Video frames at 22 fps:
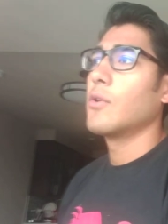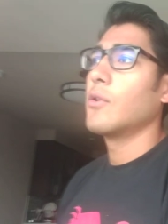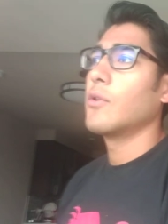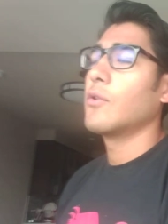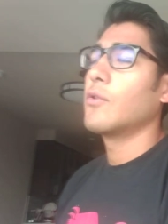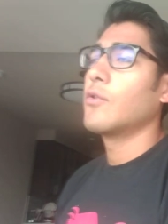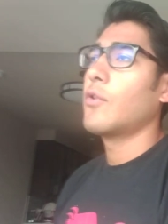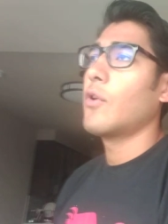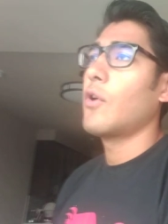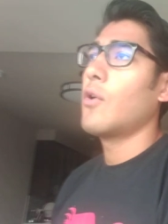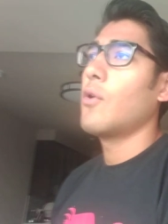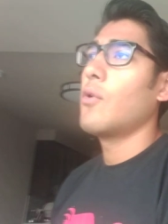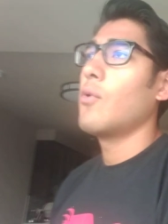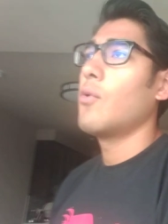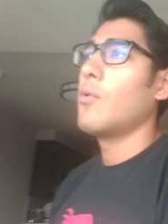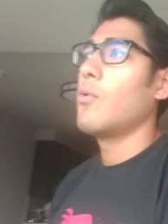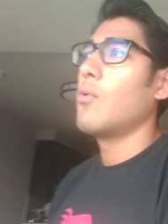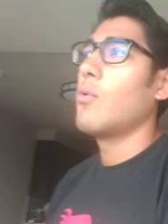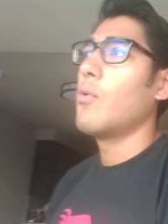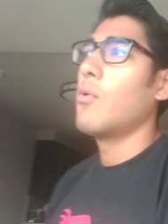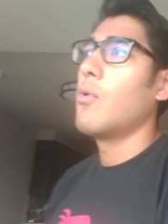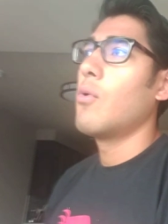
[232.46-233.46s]

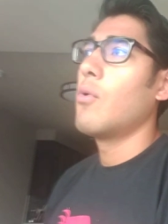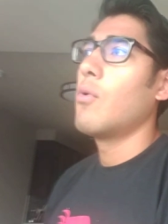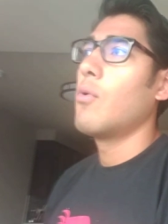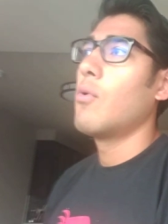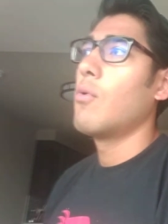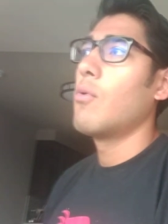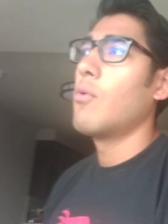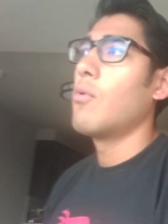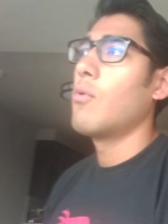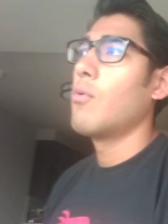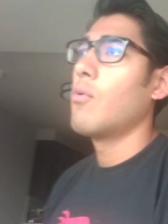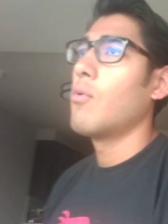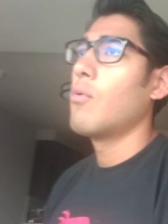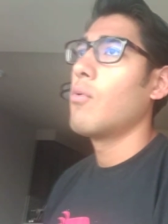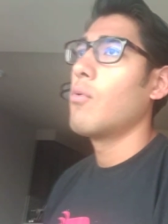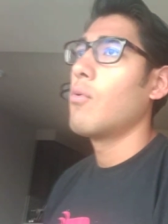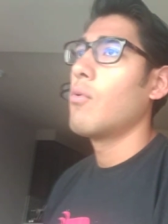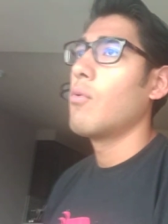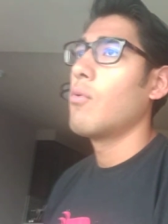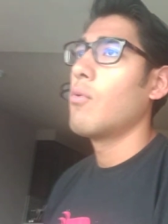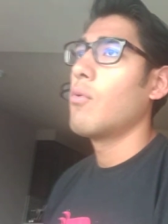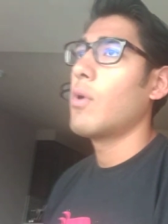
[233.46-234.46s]
So
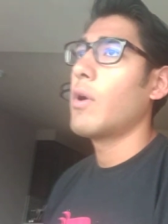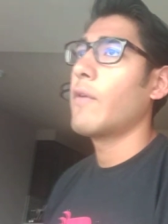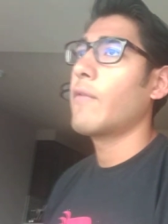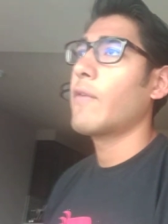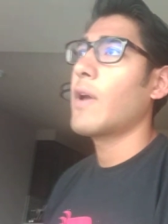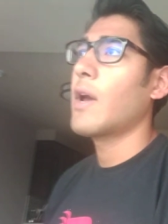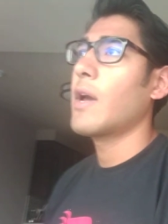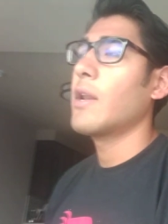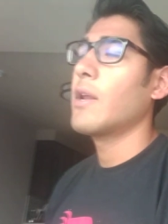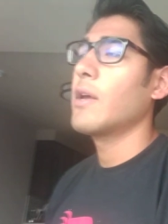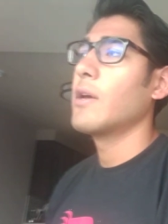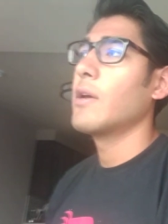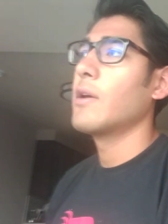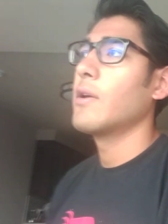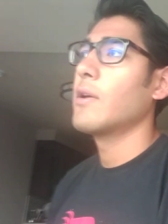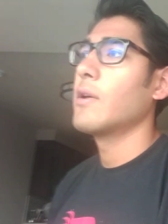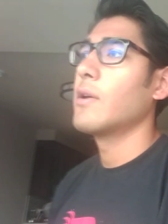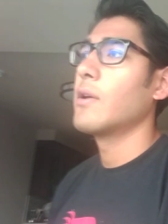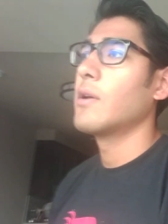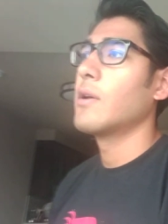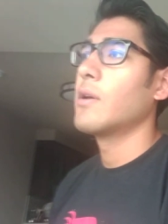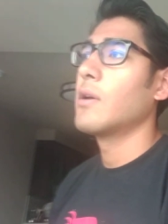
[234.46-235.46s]
I've kind of
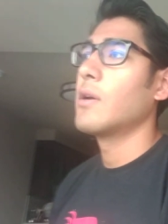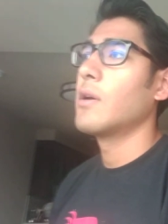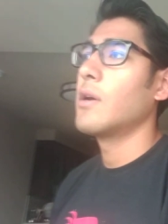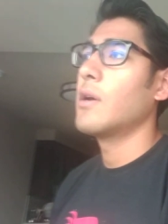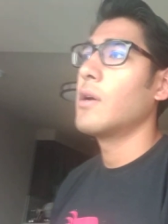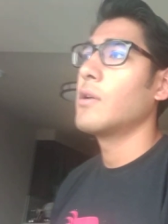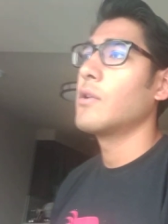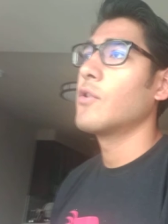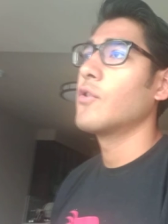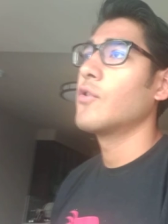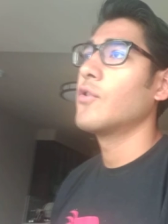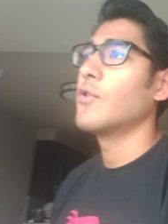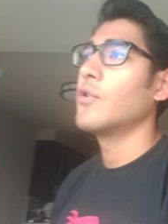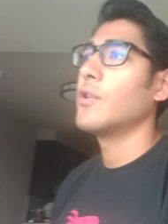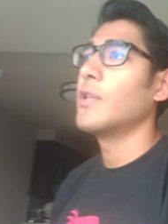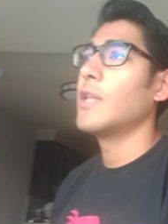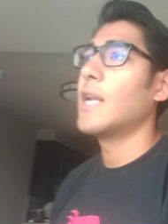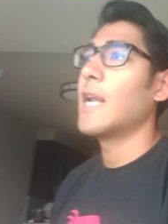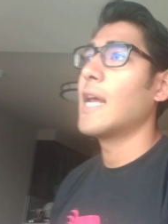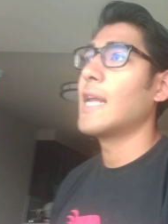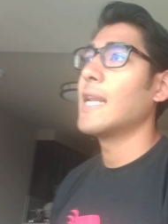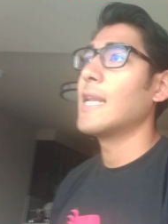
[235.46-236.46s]
understood
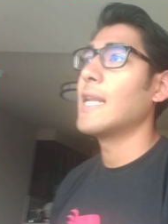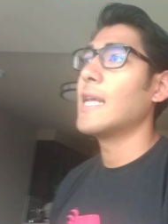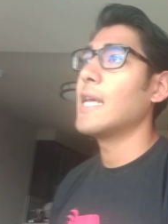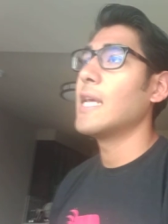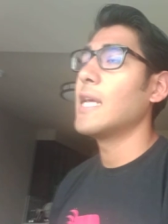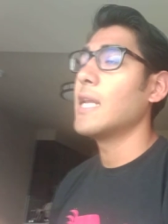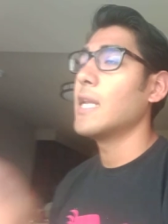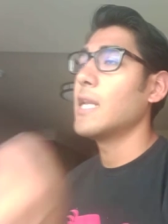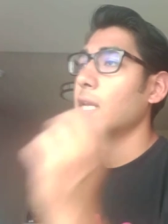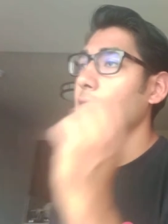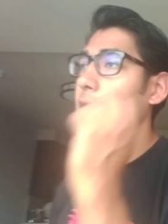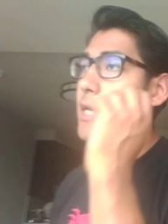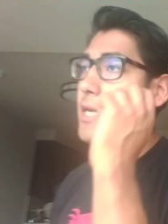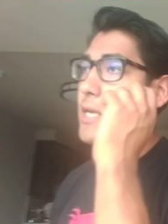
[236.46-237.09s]
that I need